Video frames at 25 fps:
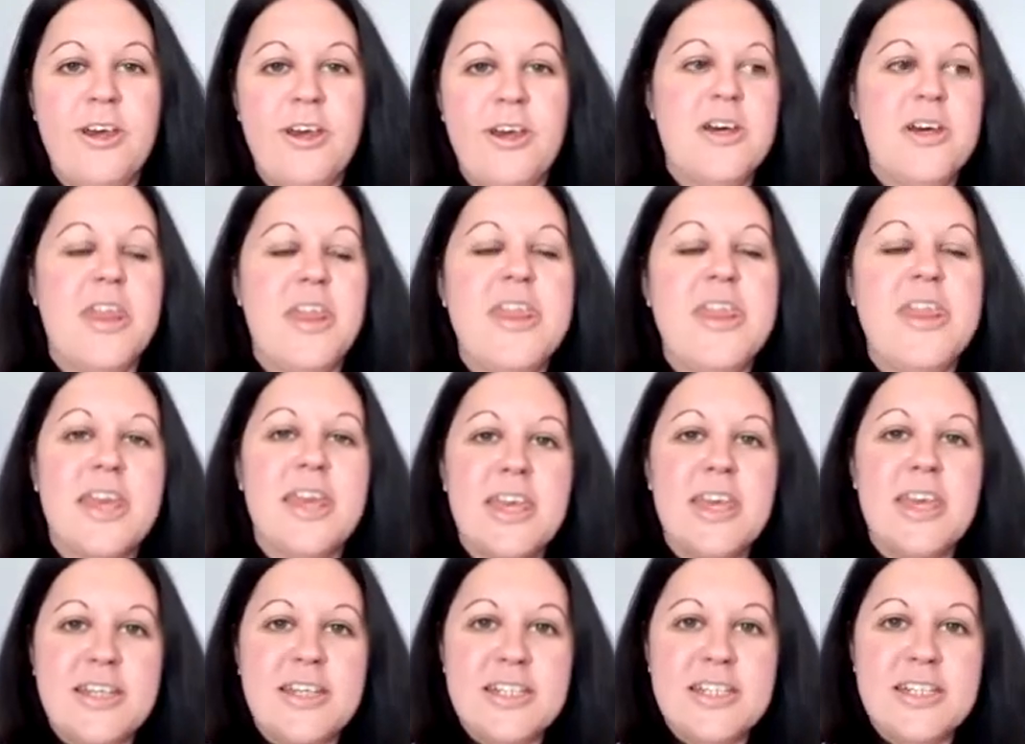
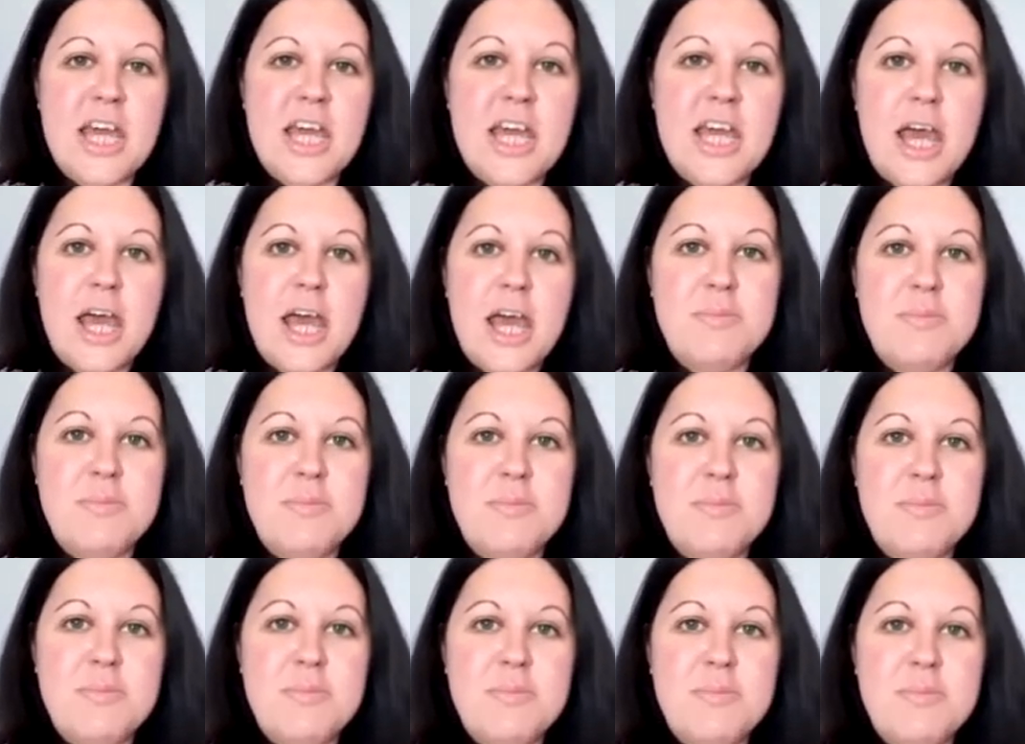So I think in
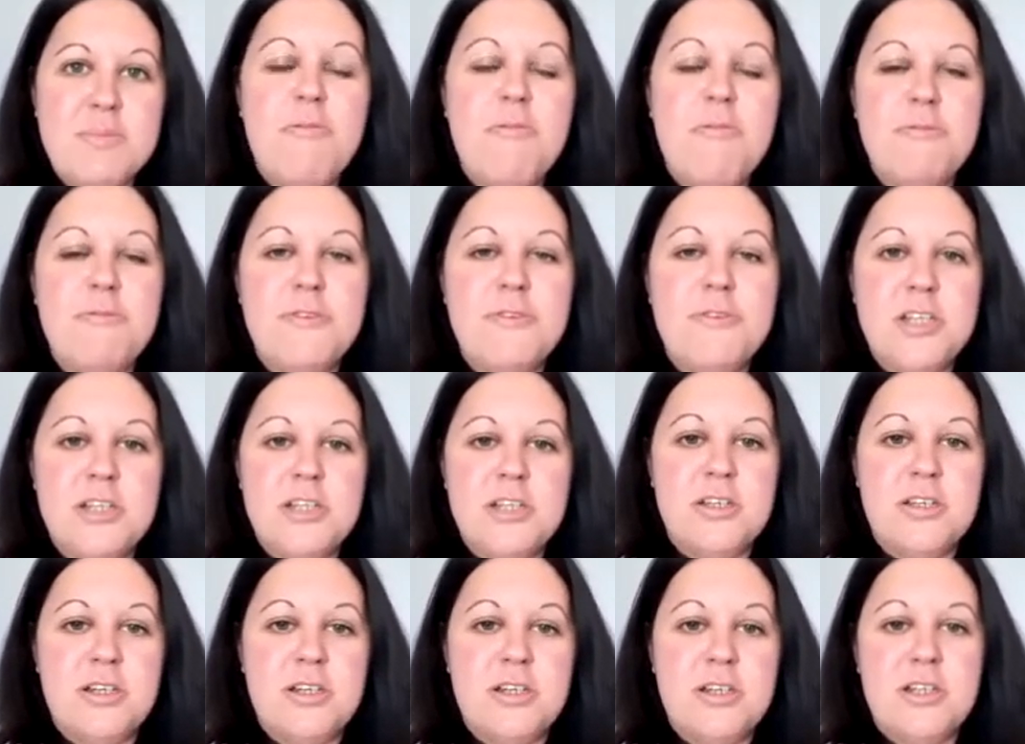terms of building
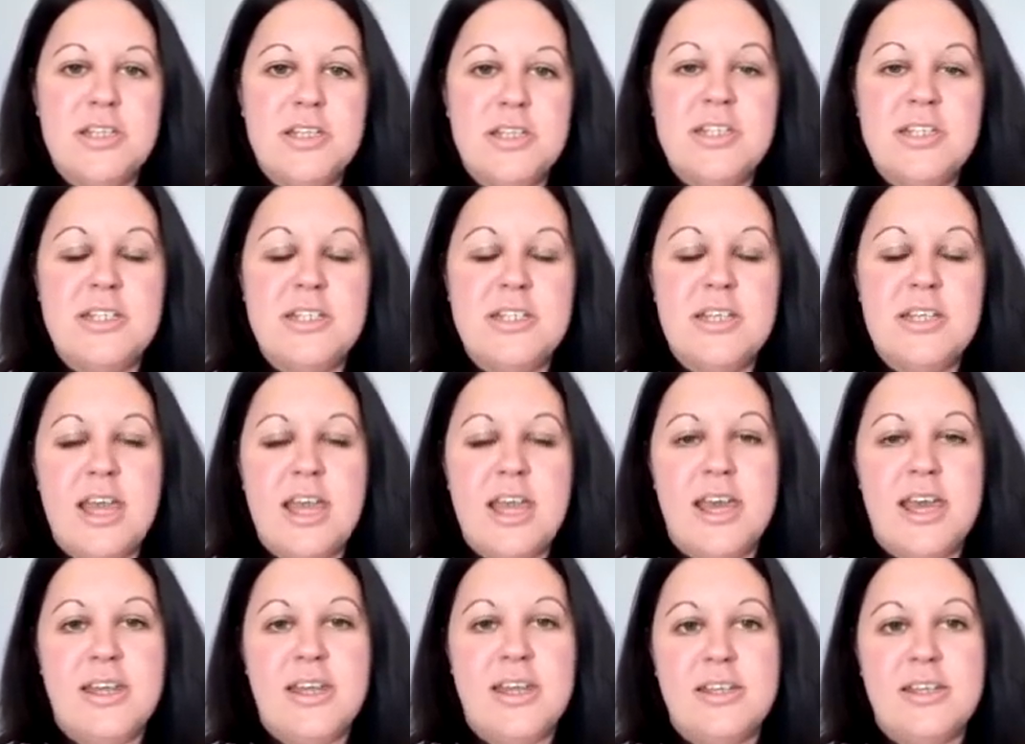
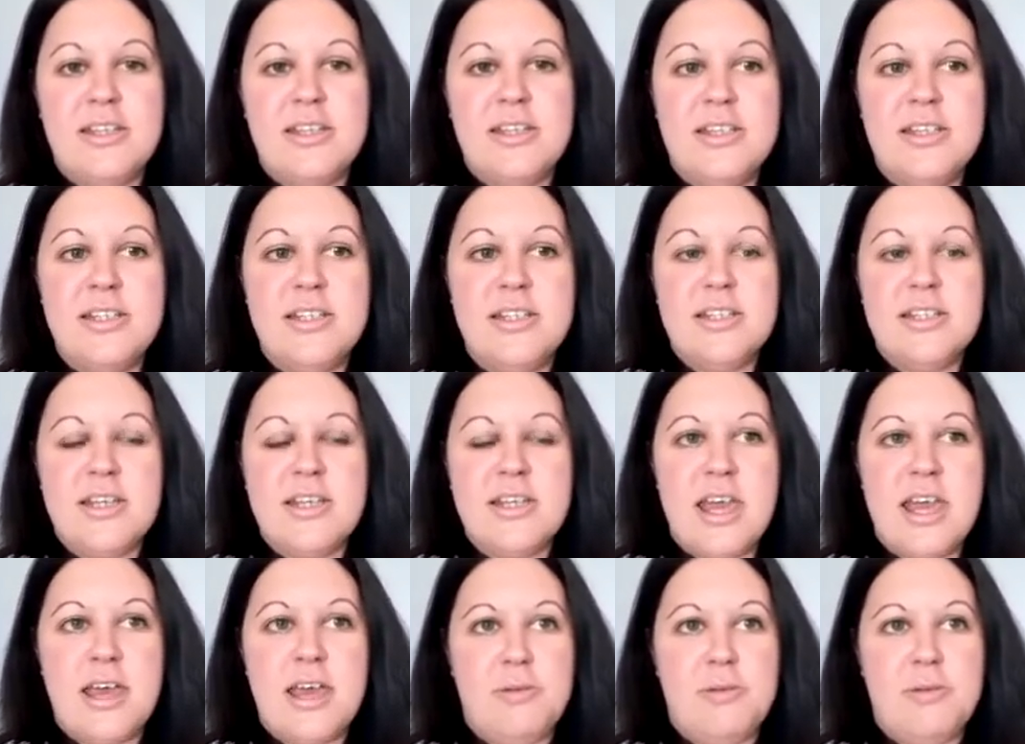confidence and